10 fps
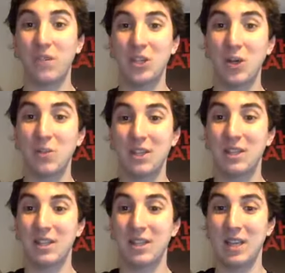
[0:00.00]
He jumps in the
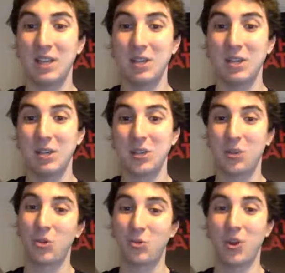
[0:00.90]
sea to
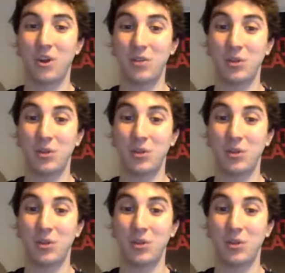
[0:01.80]
cool off, so